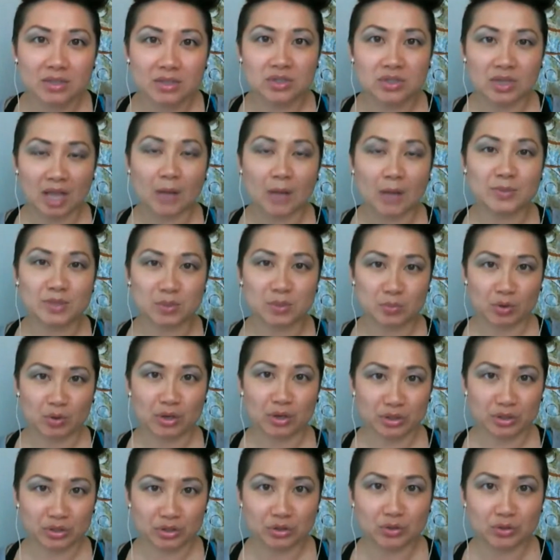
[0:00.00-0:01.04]
to help
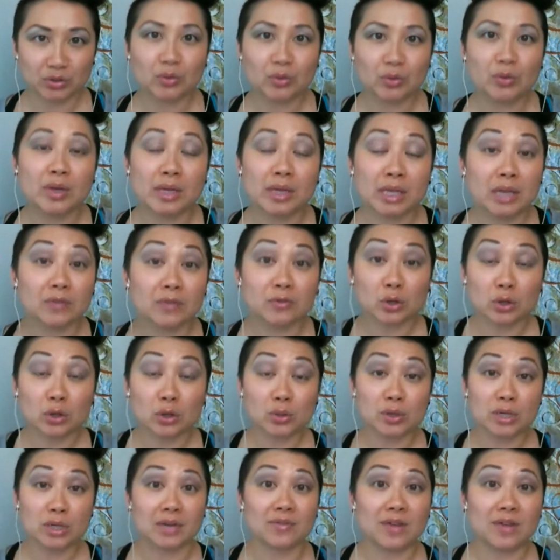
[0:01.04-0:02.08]
support you if you're a
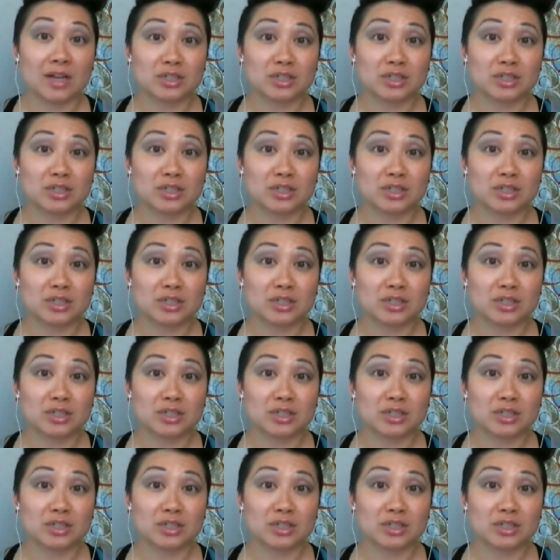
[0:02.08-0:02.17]
creative